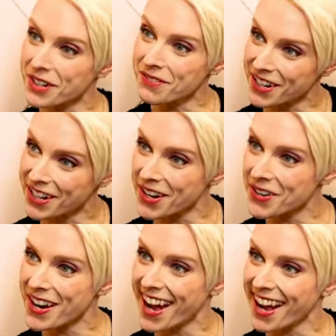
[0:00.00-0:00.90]

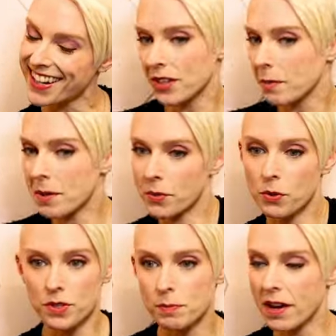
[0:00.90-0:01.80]
video and the people
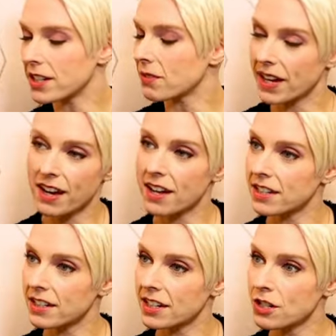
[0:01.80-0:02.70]
who responded to my
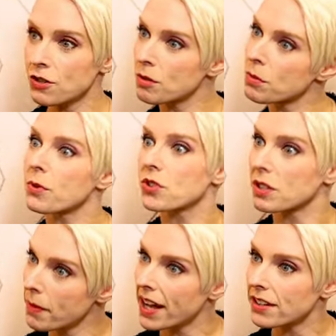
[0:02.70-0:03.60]
content on YouTube were
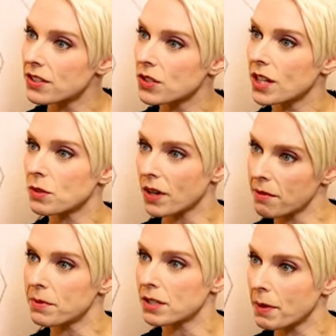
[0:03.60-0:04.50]
mostly men. So mm-hmm. that's what
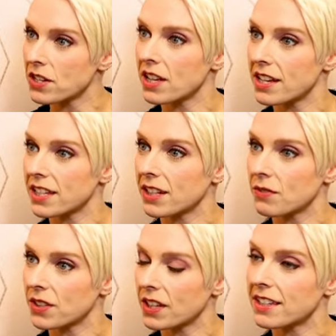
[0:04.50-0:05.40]
mm. I've been specializing
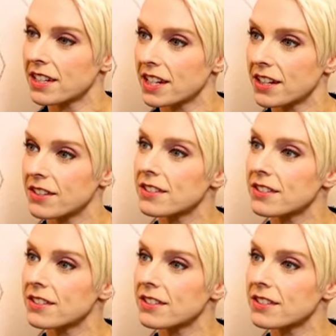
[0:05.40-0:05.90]
in for the last eight years.